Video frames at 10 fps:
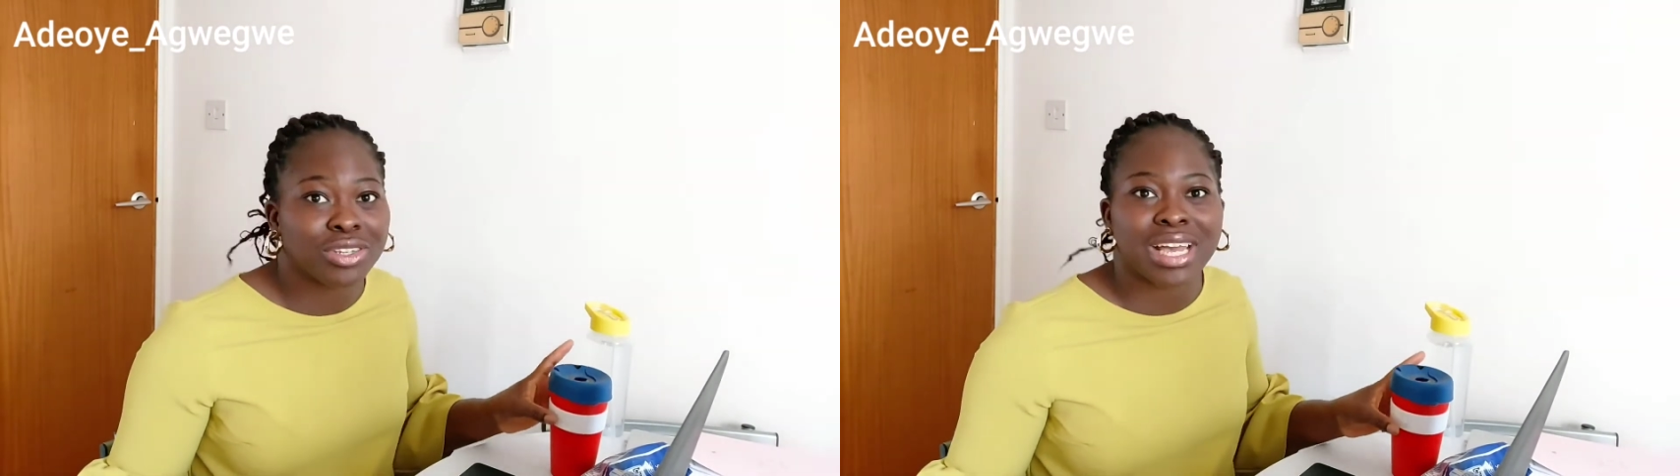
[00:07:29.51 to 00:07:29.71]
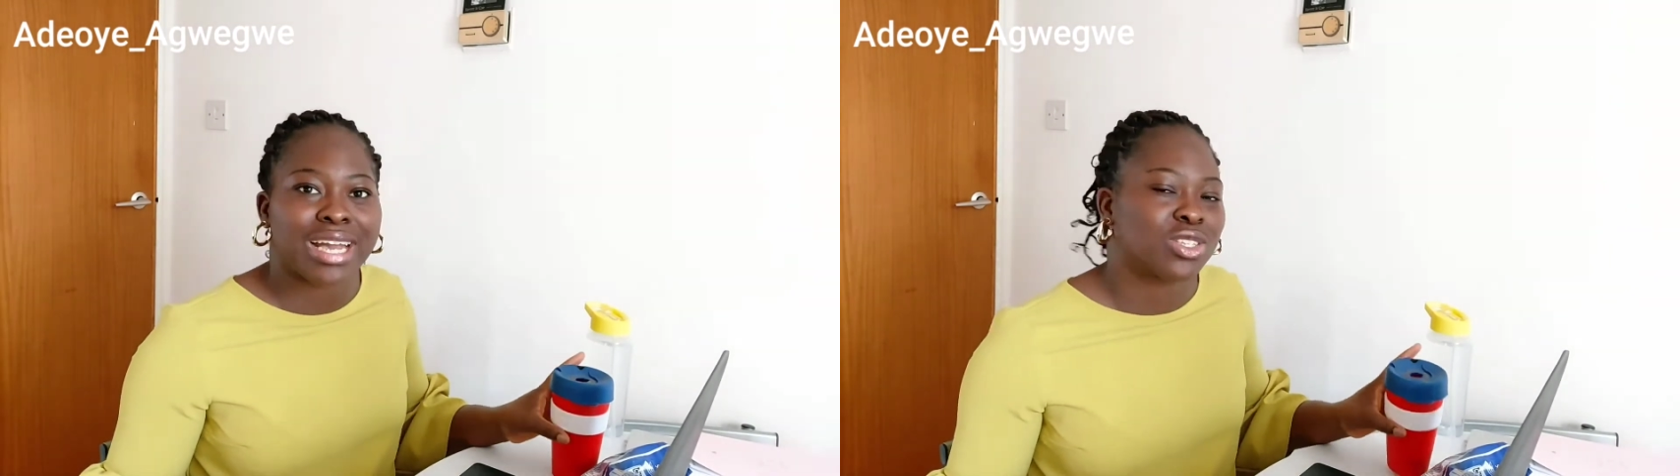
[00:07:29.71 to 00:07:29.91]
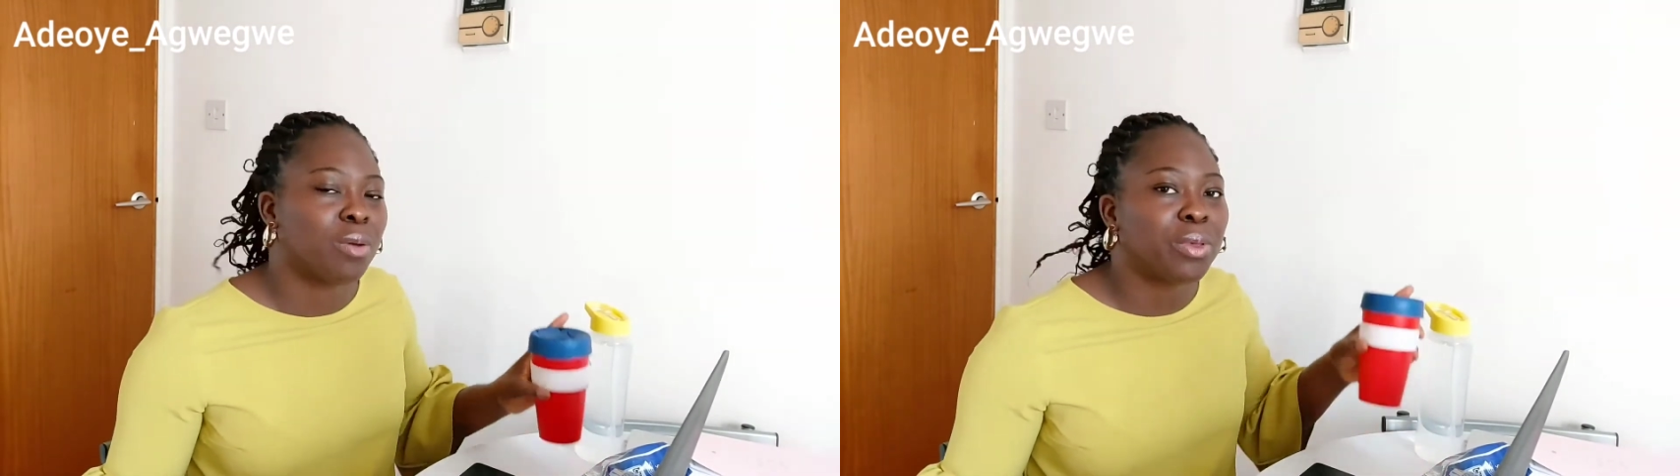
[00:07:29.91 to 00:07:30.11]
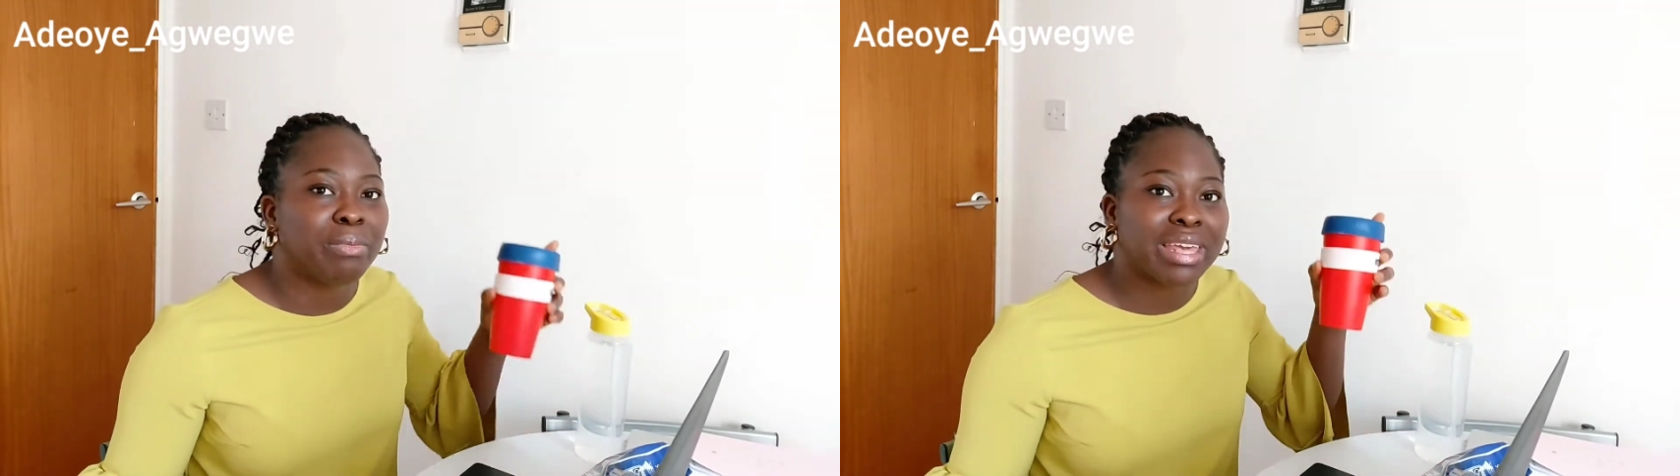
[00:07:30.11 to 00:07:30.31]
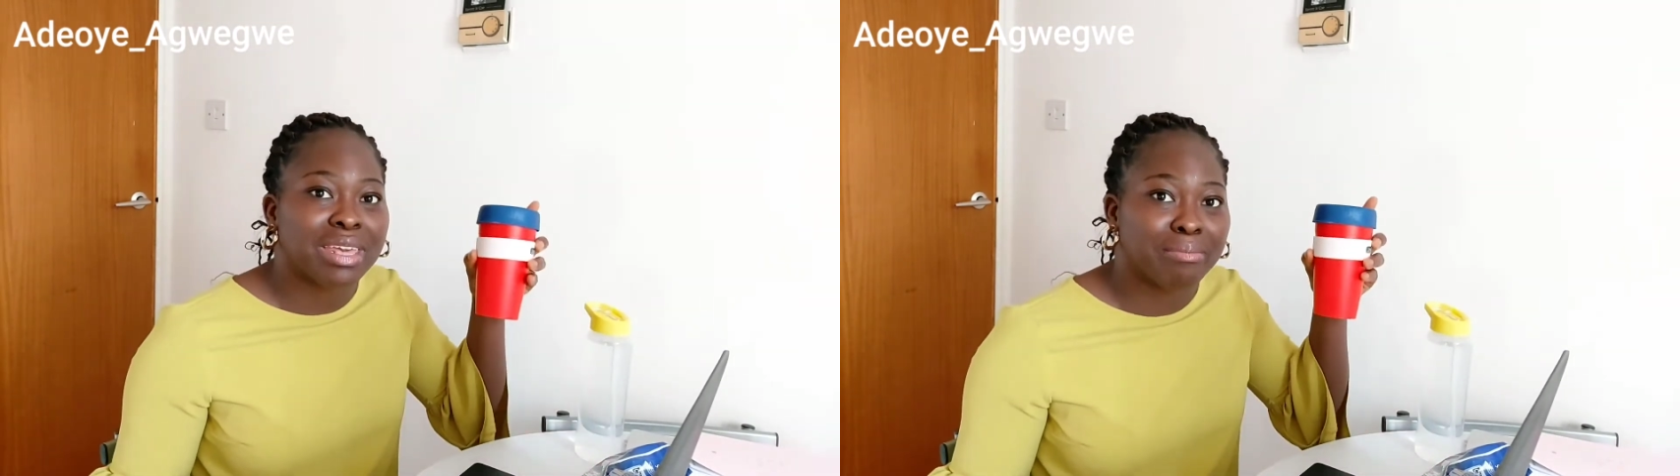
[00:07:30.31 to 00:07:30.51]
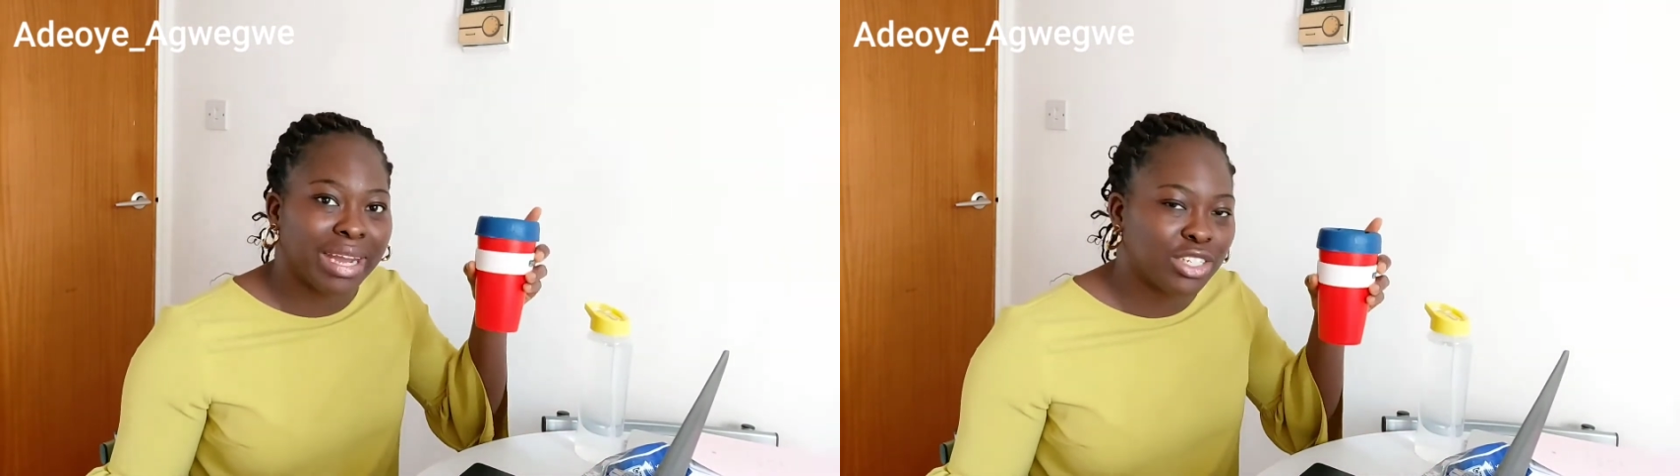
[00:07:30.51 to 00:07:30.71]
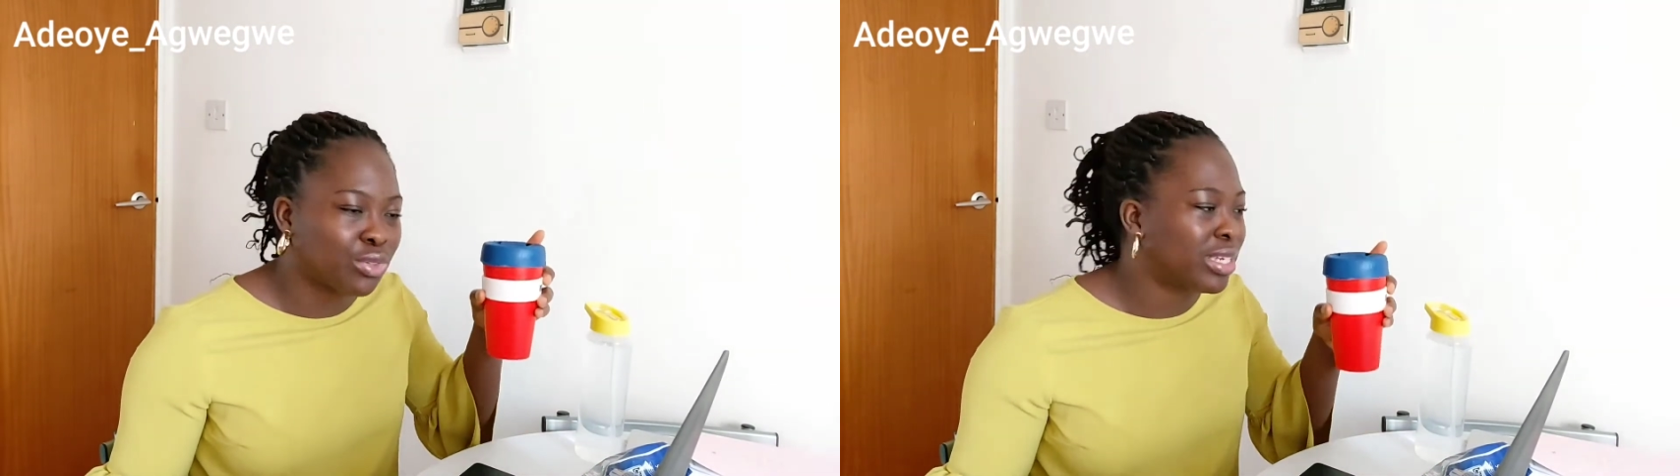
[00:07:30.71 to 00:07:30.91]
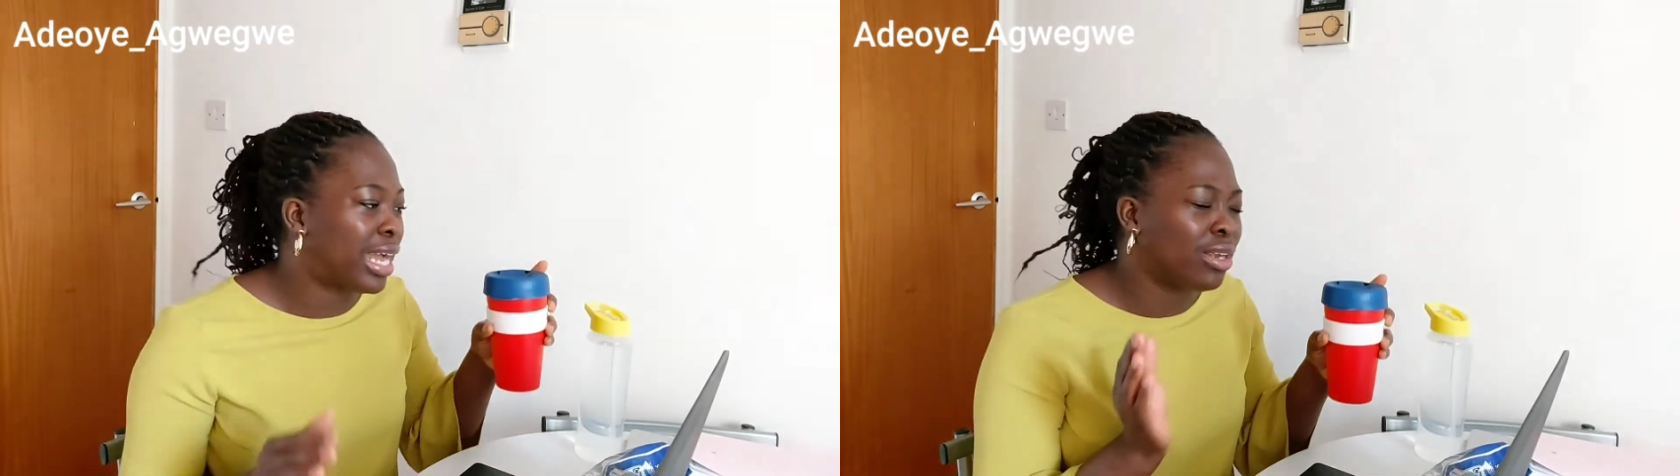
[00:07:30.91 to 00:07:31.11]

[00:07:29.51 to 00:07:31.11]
You guys saw me making my drink.